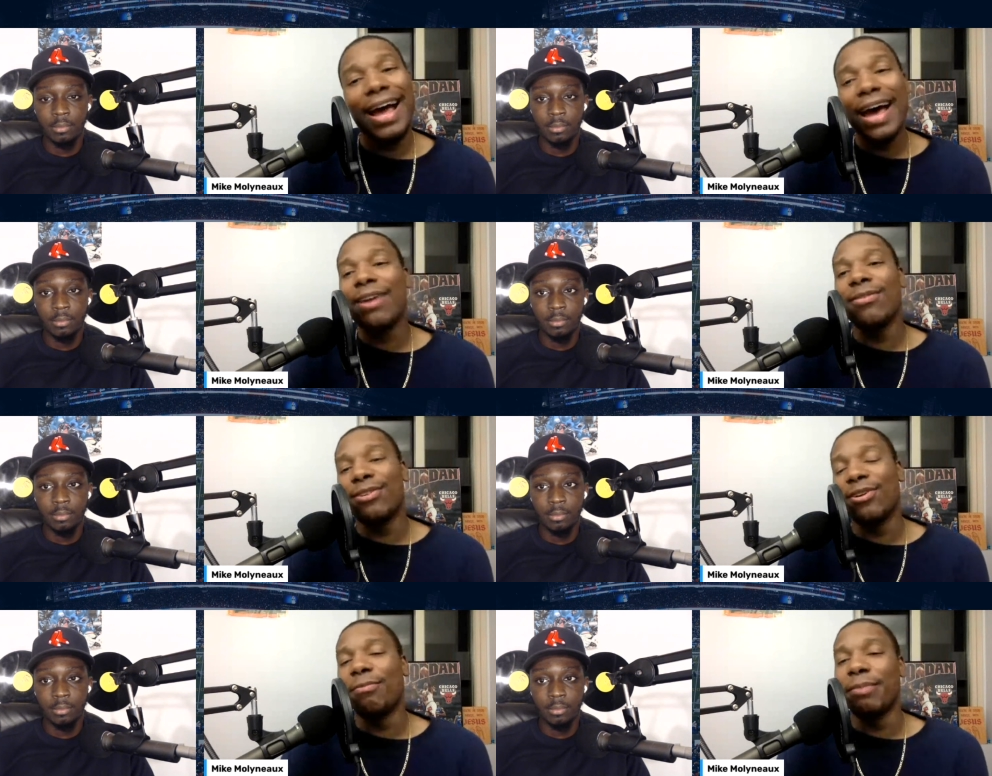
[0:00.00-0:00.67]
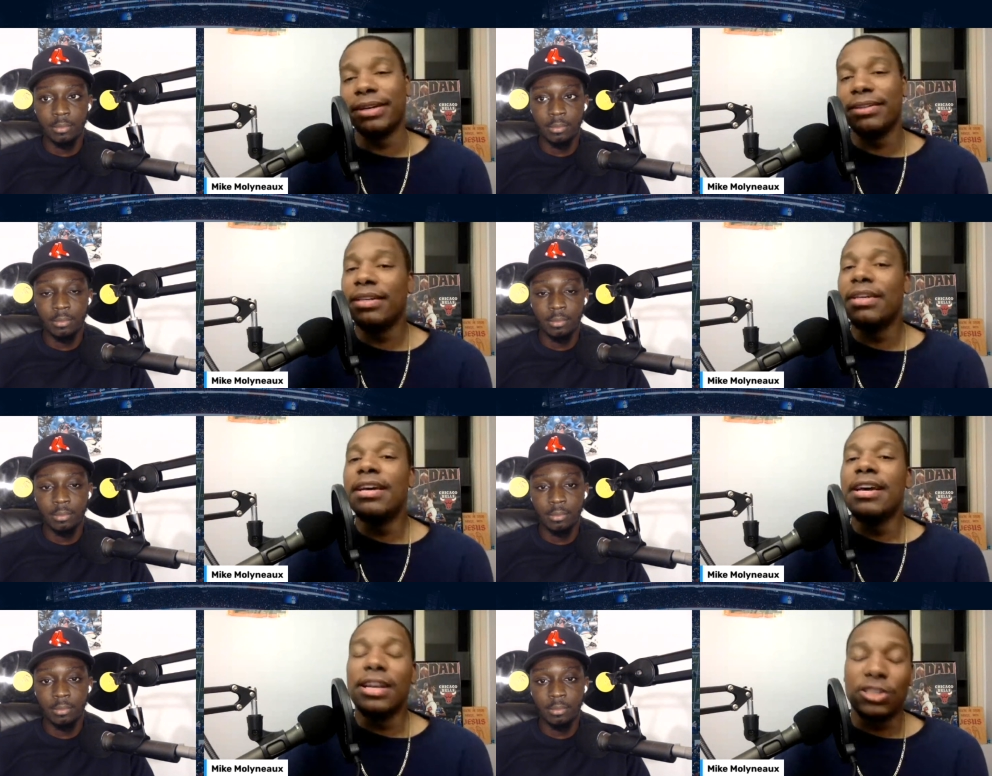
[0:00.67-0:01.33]
Speaker 1: I don't know. But
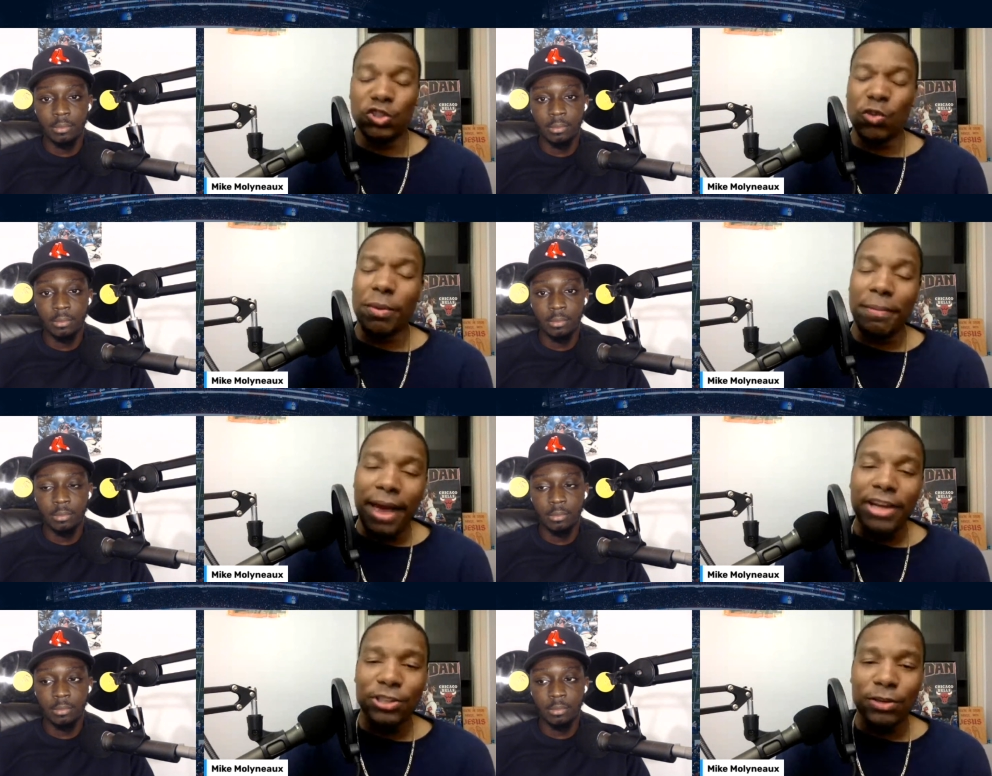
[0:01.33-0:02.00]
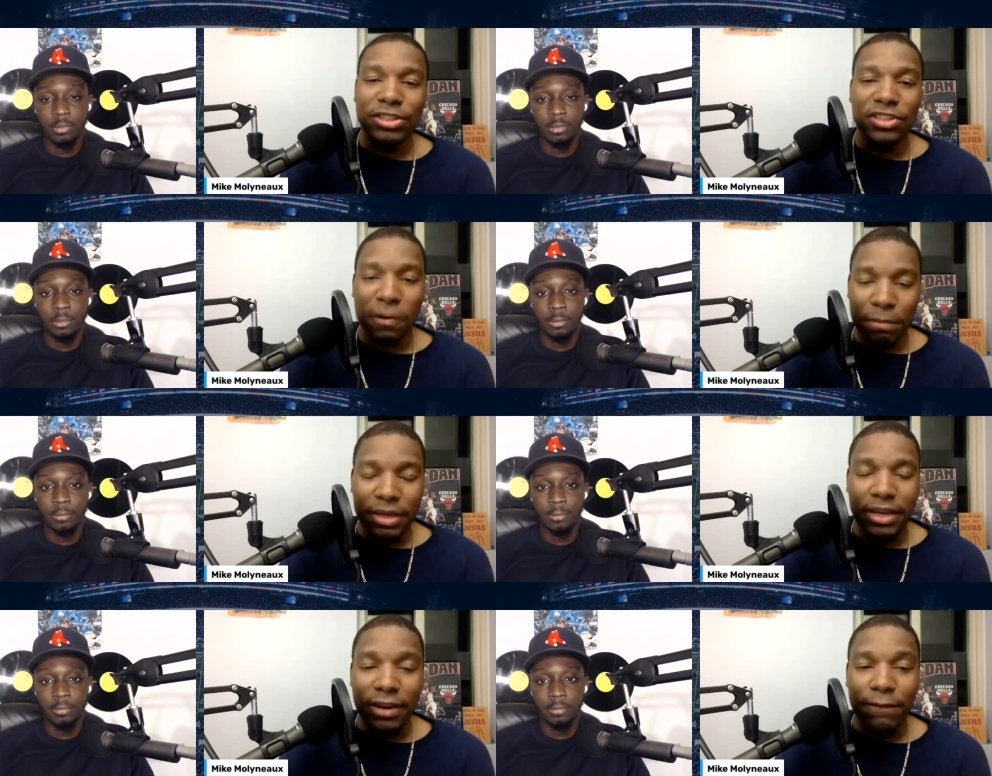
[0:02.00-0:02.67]
assuming Mac Jones is going to
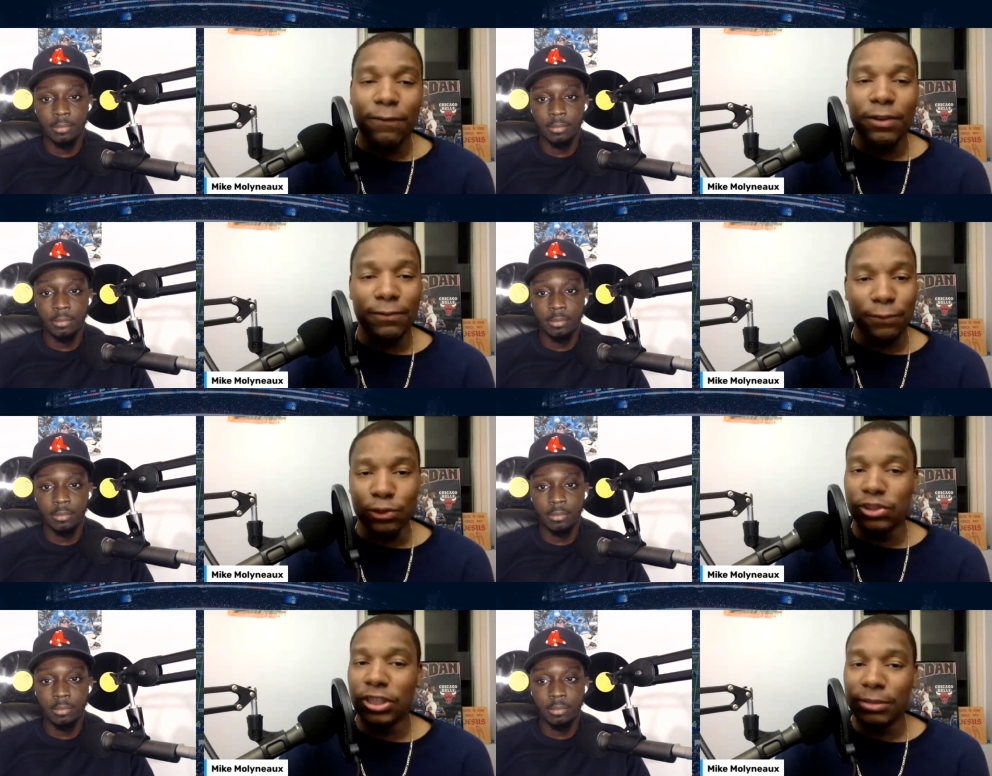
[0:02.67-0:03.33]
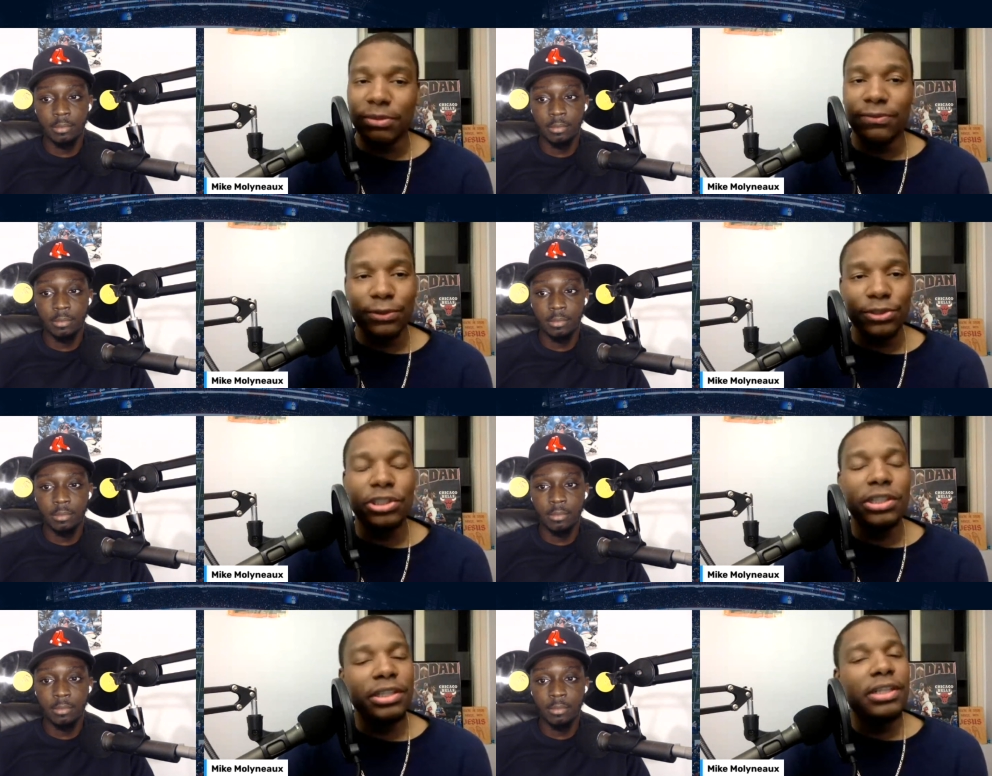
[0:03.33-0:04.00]
be here for the foreseeable
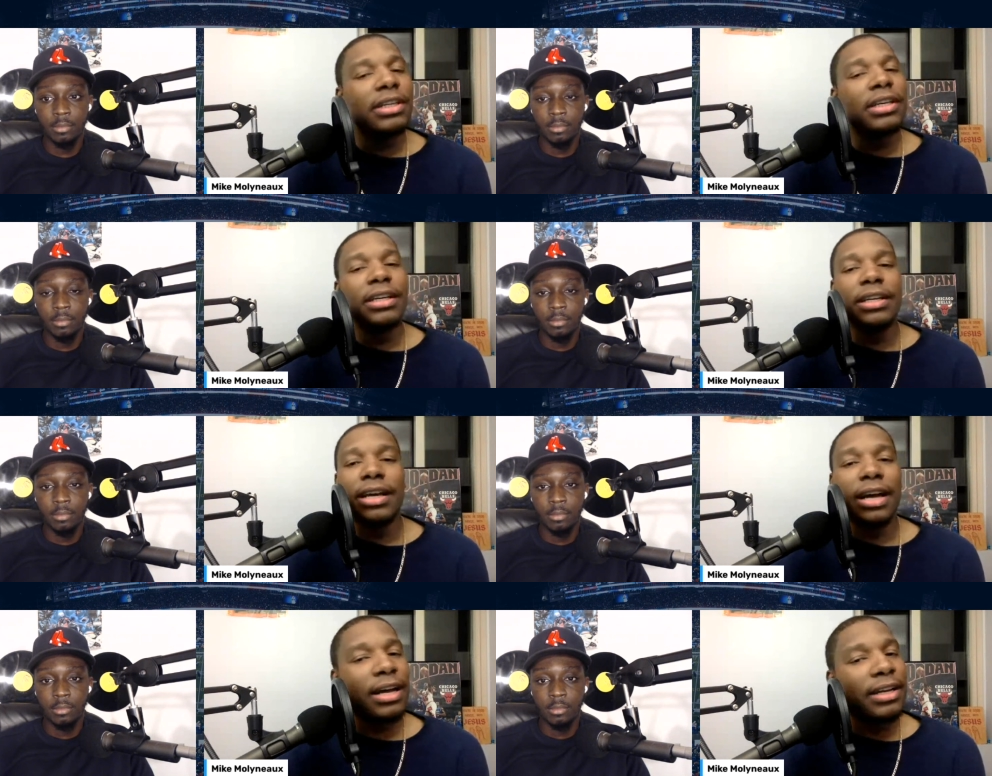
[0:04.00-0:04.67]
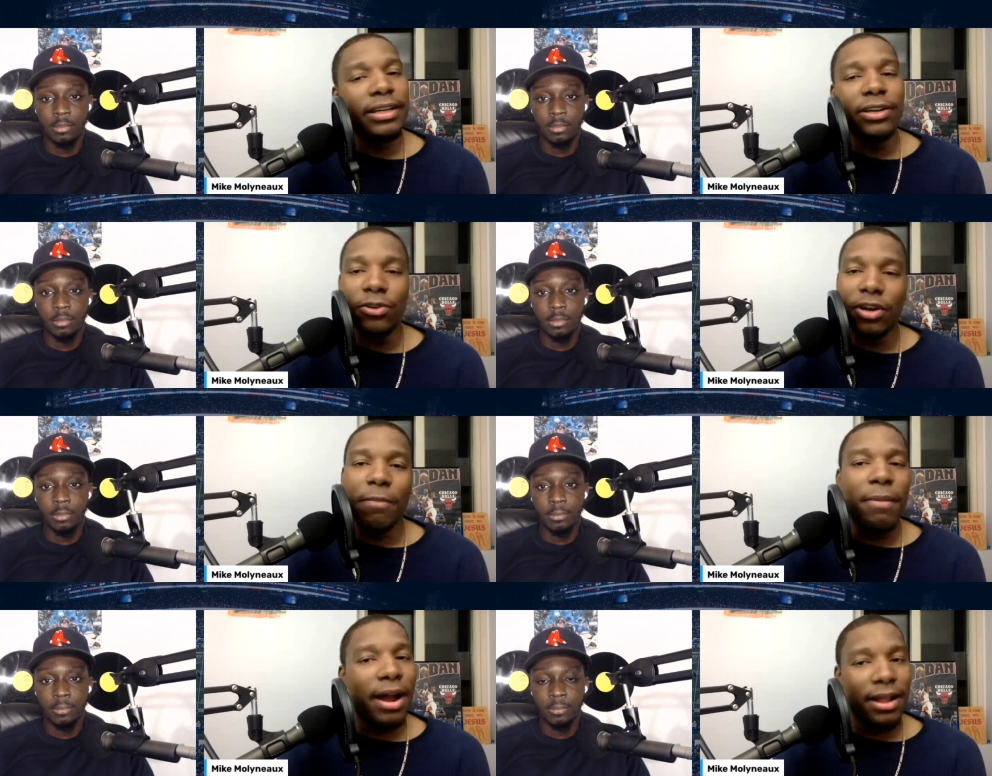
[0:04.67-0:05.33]
future, he'll
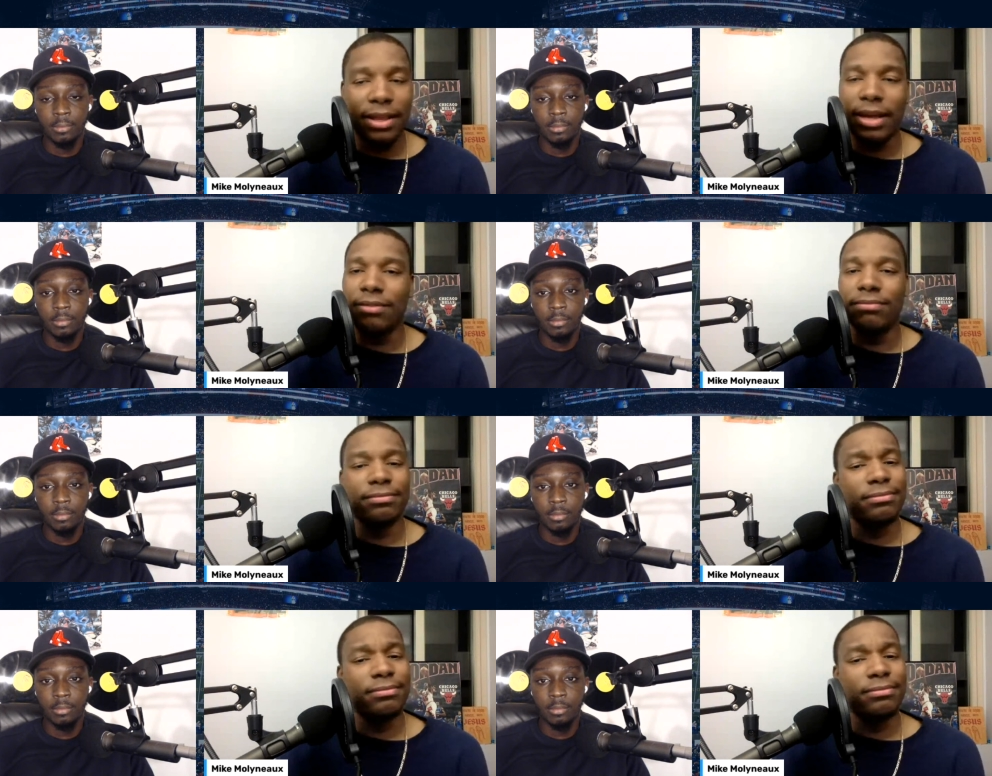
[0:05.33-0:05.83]
come out of that.